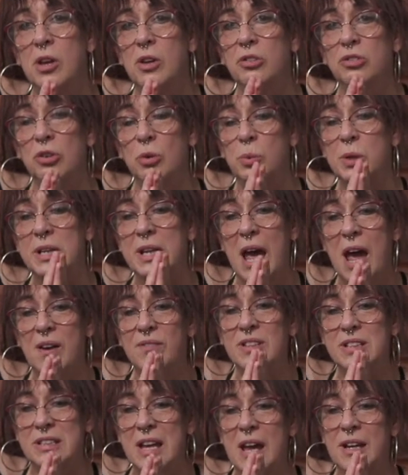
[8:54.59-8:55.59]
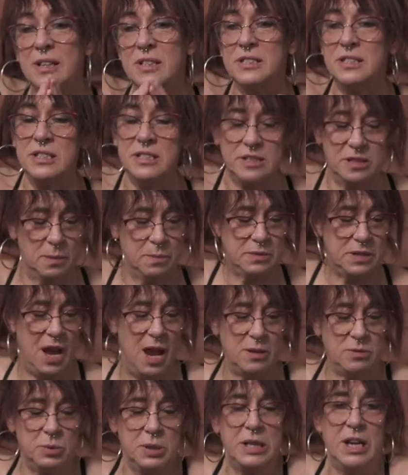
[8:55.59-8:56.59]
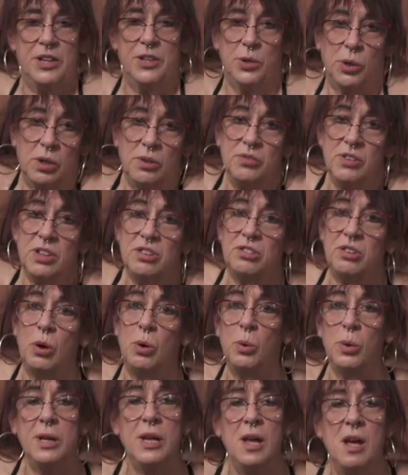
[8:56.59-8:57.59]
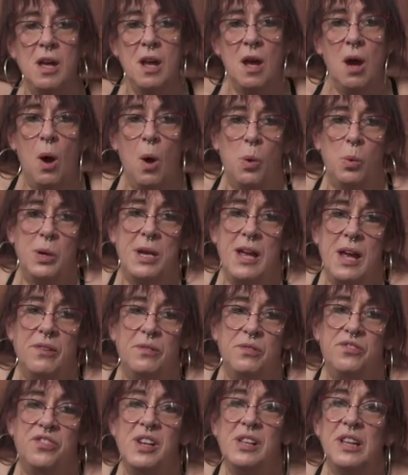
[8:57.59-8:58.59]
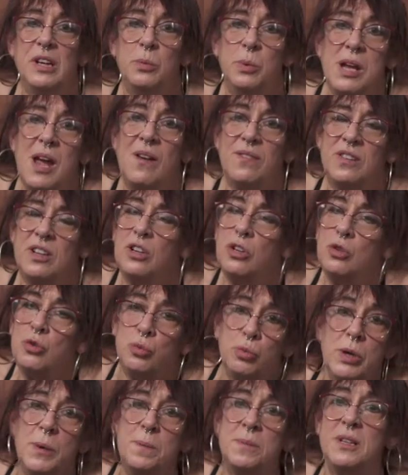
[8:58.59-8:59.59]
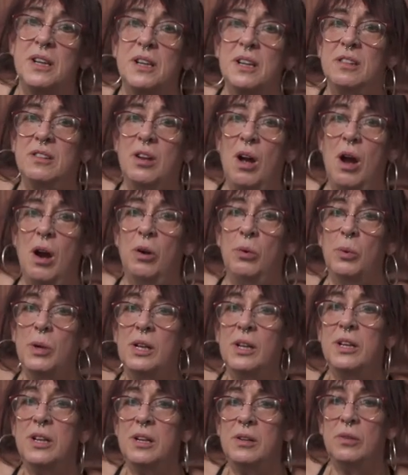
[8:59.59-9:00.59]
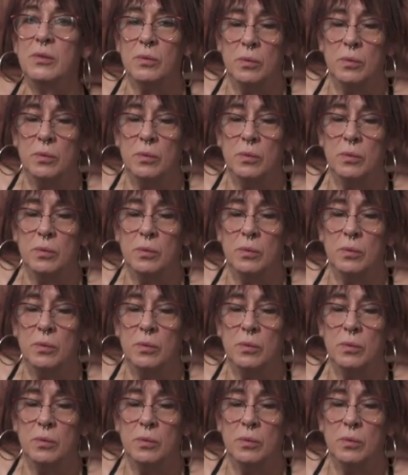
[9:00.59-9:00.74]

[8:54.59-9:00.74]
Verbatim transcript: So we have a tendency sometimes we get nervous or we feel like we have to grip the guitar really,